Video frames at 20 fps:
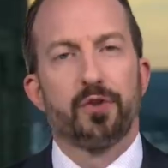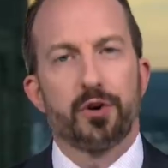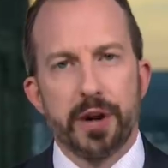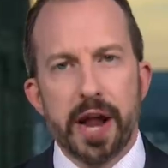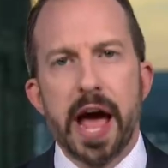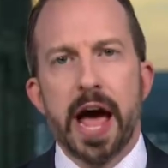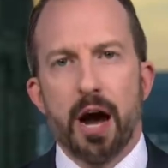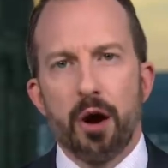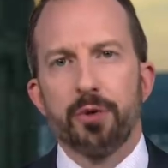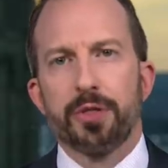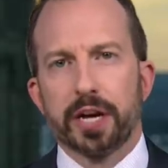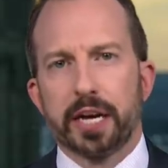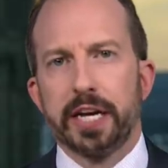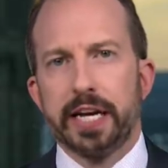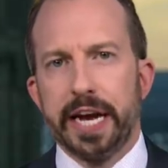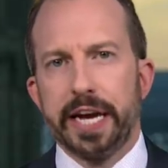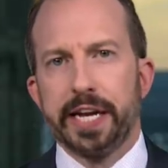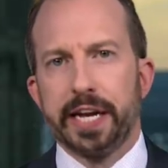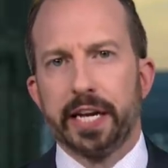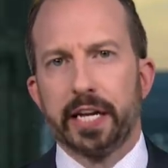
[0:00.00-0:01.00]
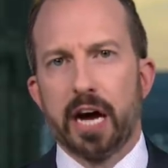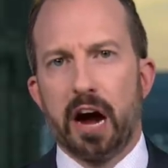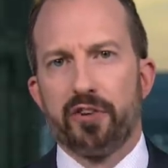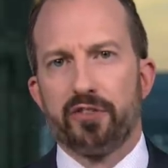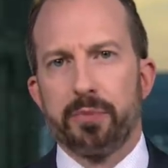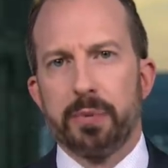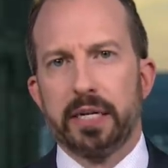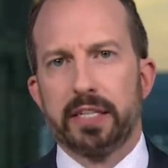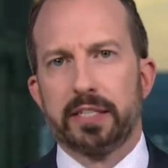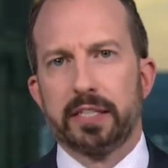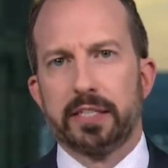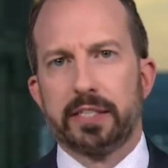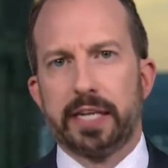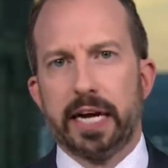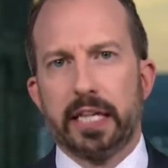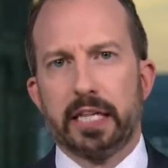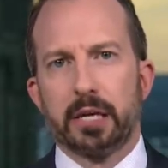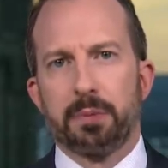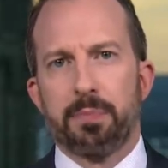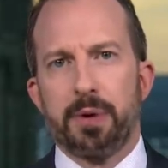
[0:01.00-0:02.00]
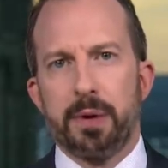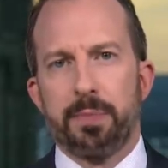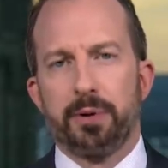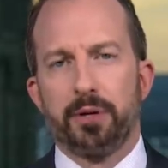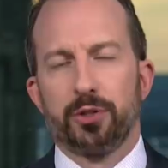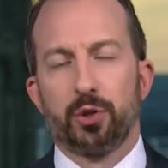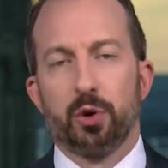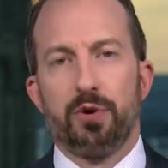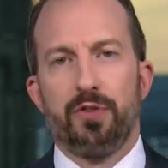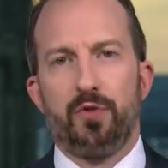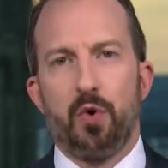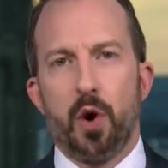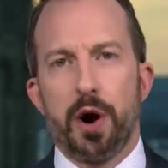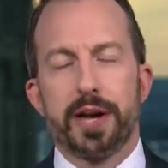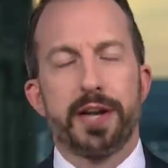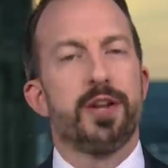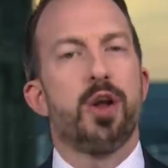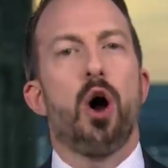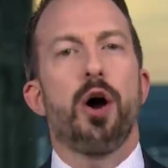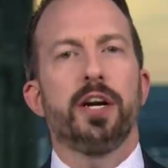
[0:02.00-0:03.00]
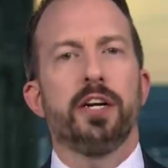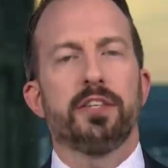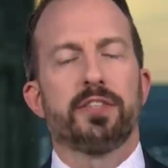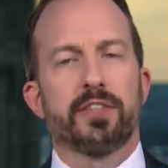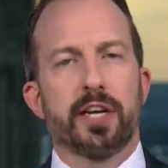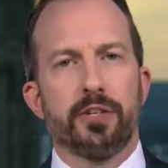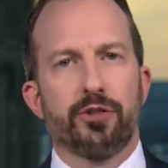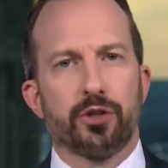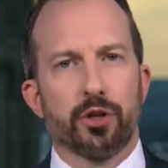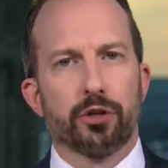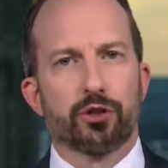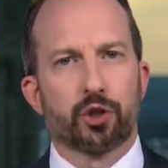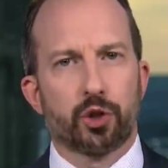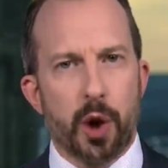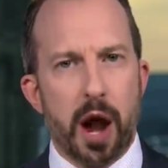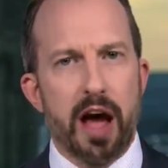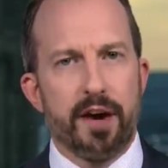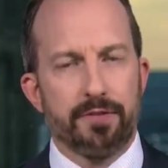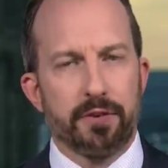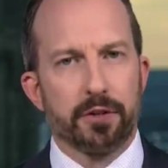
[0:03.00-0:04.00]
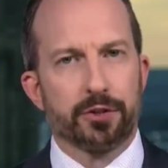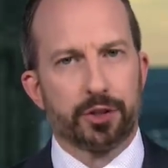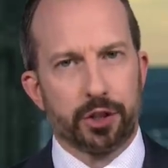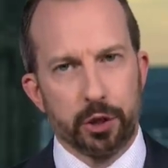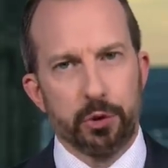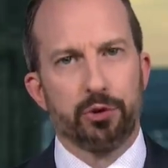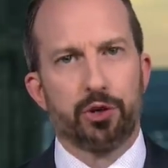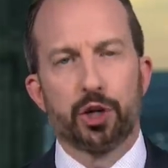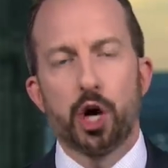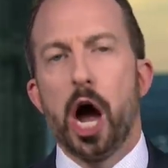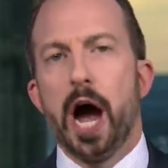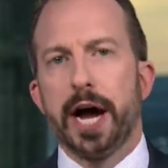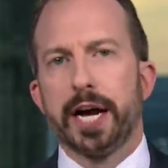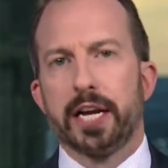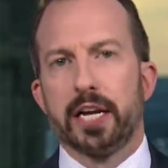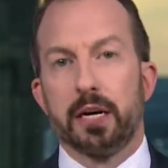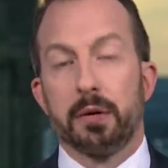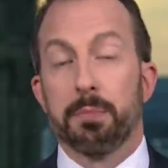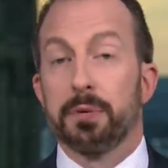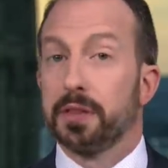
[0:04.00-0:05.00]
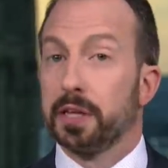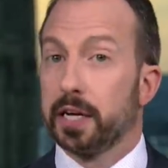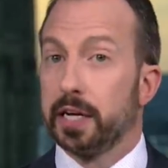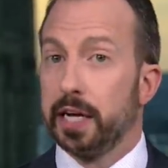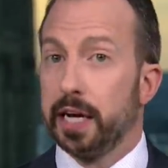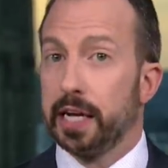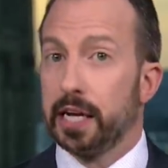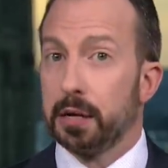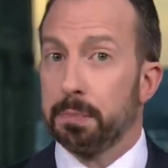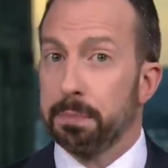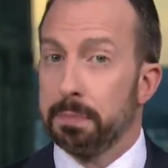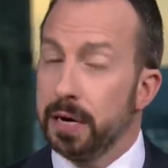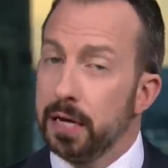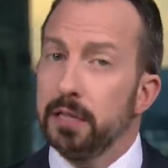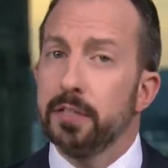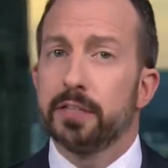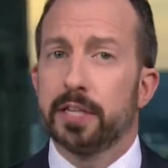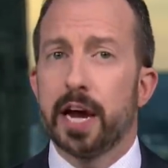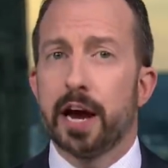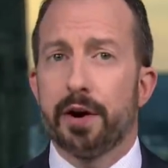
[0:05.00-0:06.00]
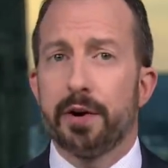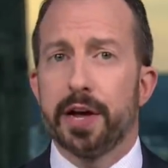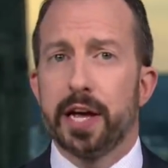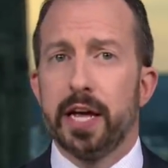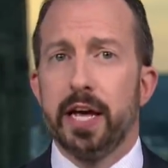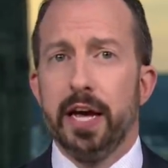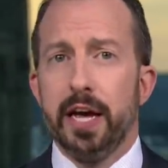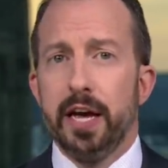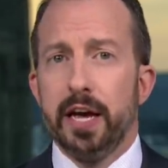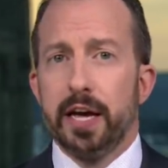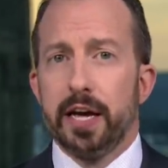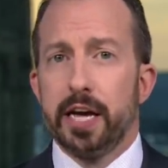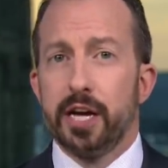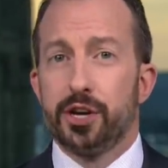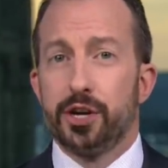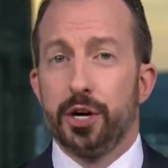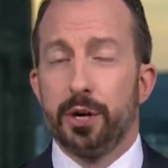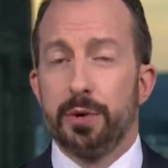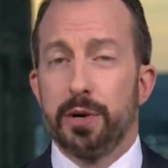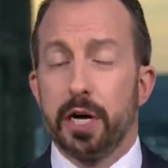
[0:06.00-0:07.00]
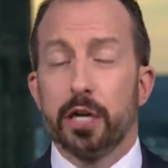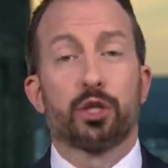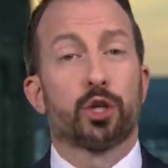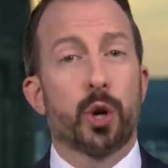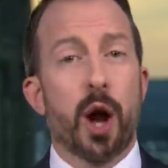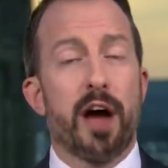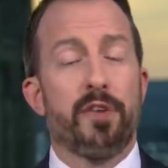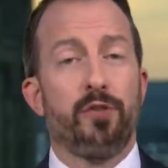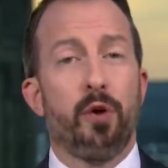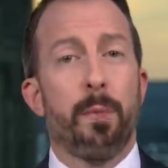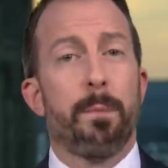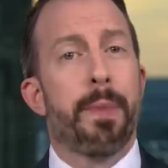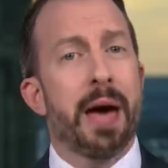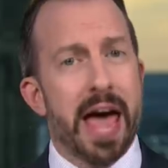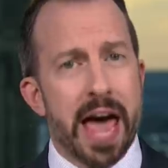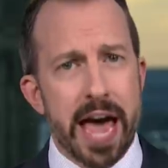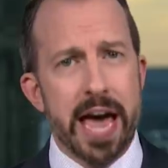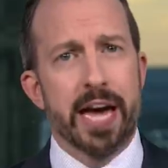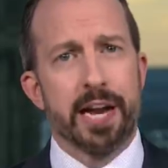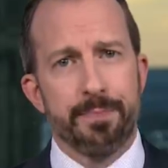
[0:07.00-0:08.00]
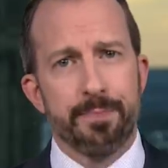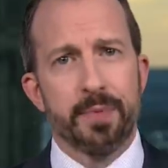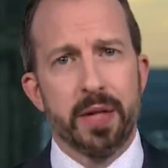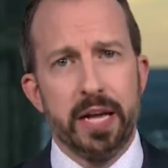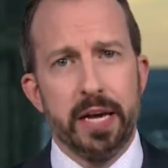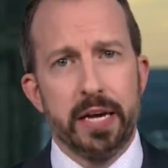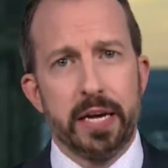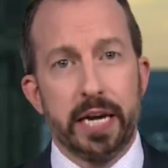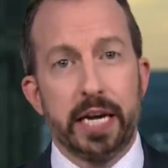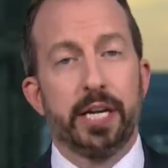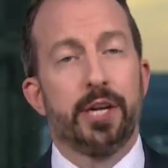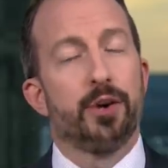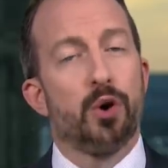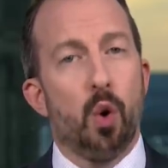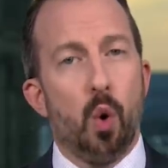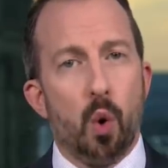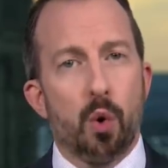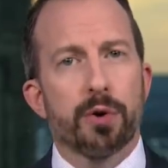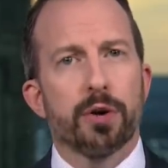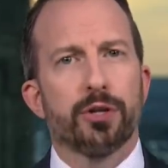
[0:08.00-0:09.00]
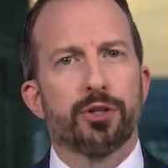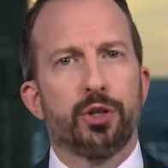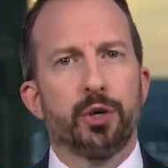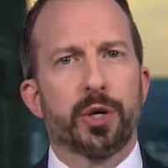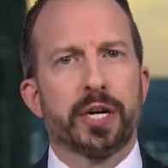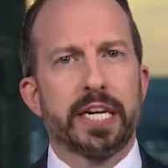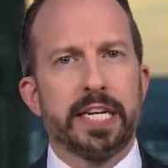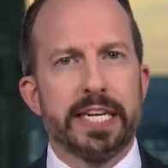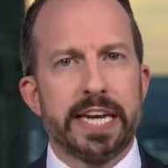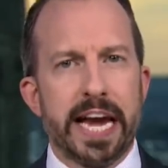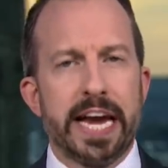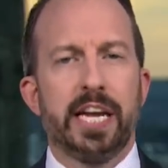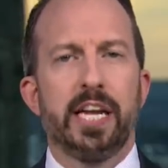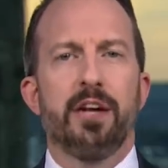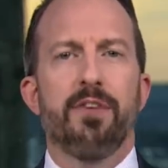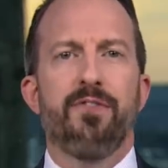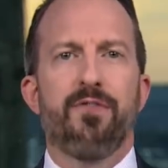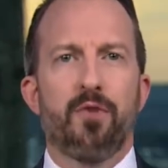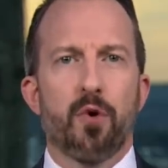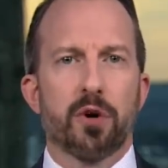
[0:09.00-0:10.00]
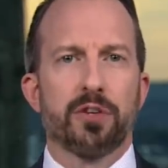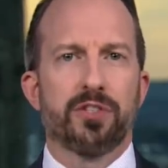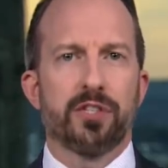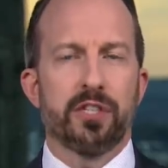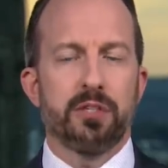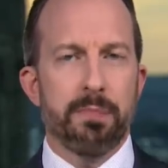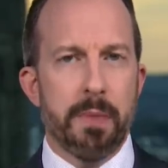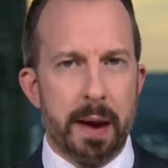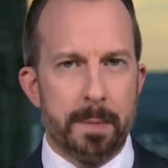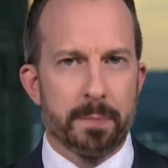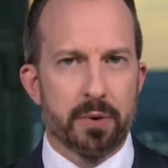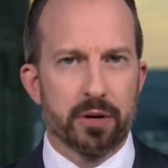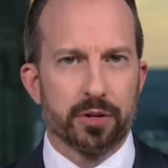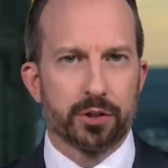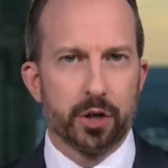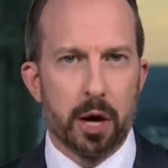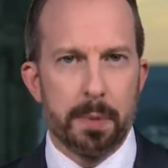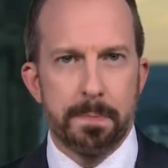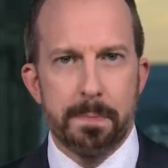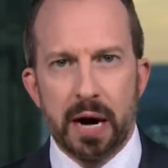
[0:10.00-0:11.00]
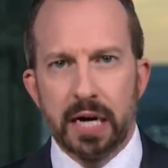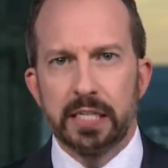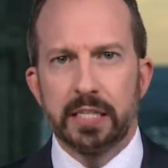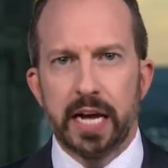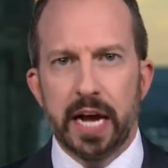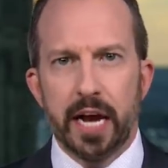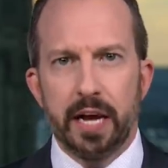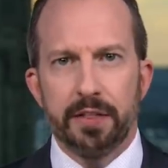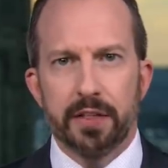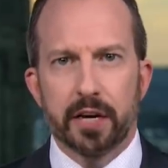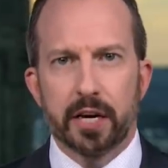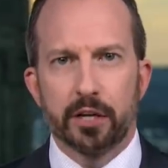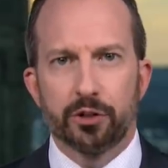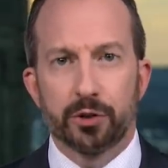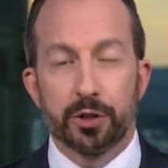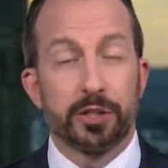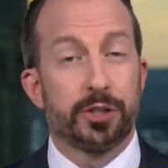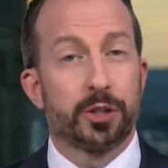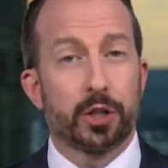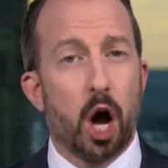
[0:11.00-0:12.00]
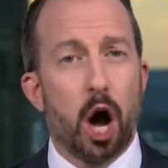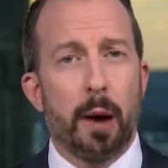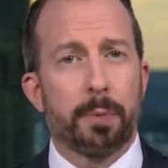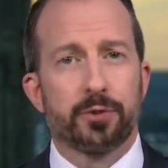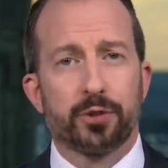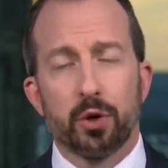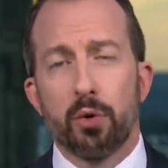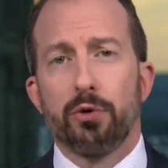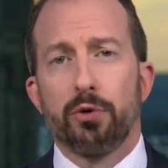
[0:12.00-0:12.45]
For now, the Canadian government is telling people to avoid non essential travel to China, but the Canadian military issued a travel ban. In an order to Canadian Forces members on Monday, the country's top